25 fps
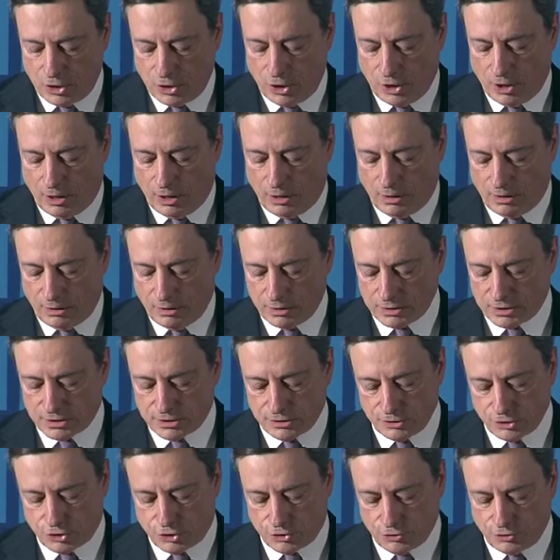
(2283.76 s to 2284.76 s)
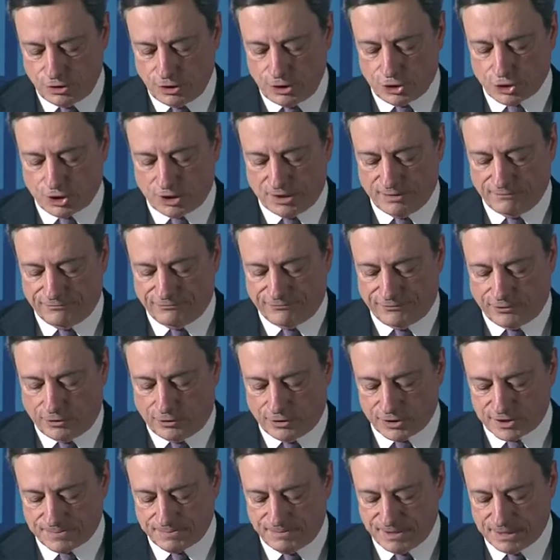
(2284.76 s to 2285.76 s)
laws, judicial
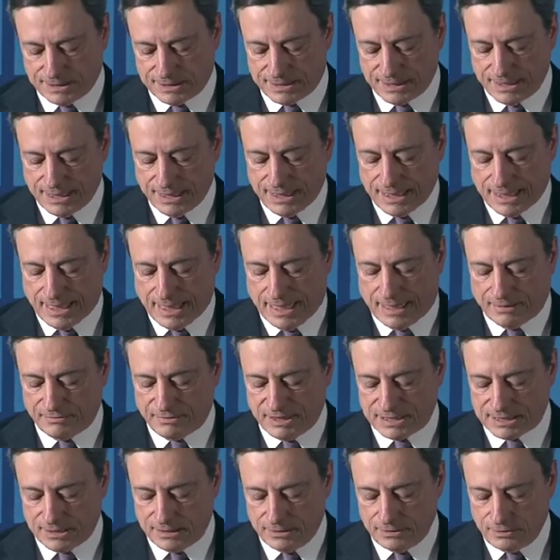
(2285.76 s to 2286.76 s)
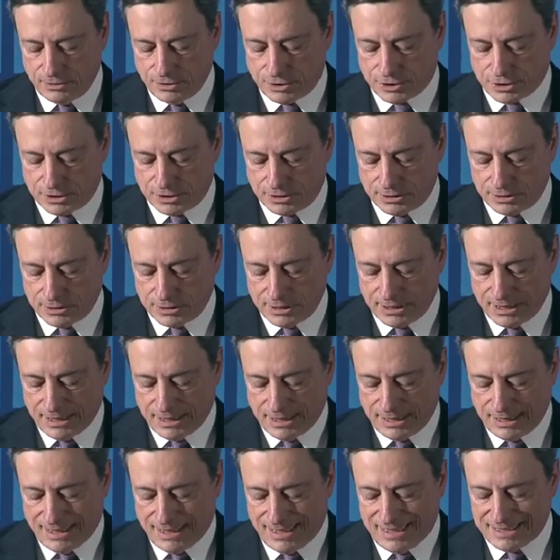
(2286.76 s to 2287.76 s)
enforcement, and resolution
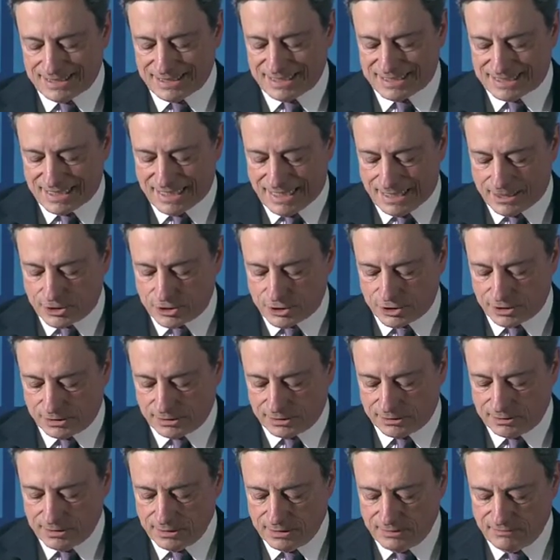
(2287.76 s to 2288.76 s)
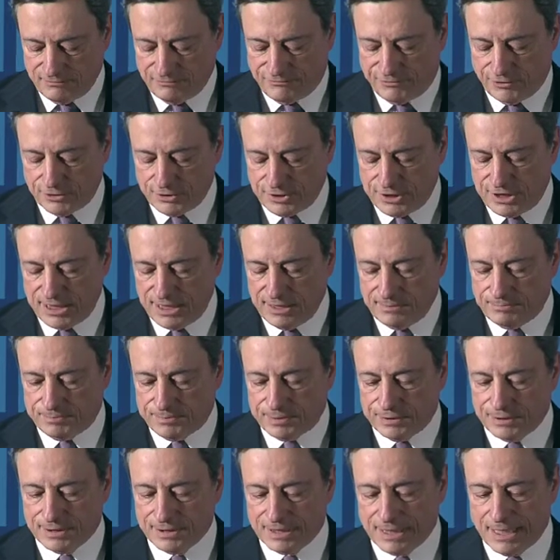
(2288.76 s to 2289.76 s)
is essential for
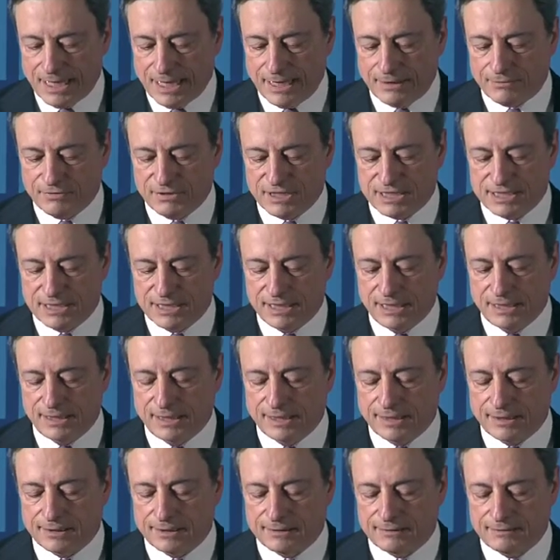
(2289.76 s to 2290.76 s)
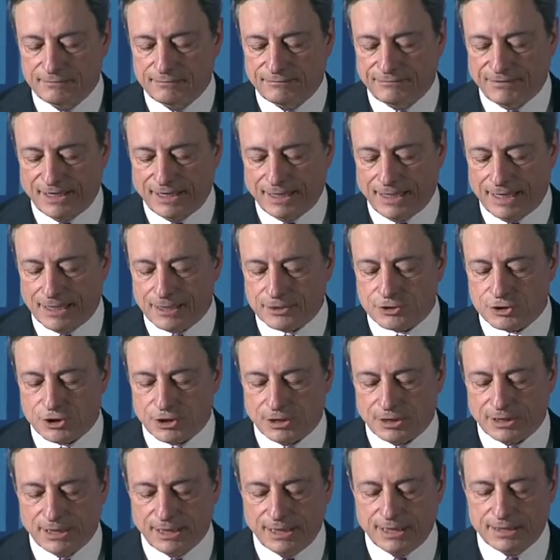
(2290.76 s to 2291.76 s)
deep and resilient
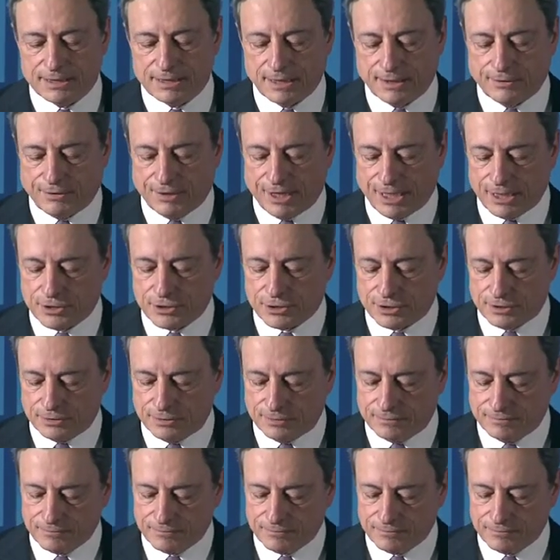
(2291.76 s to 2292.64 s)
financial integration.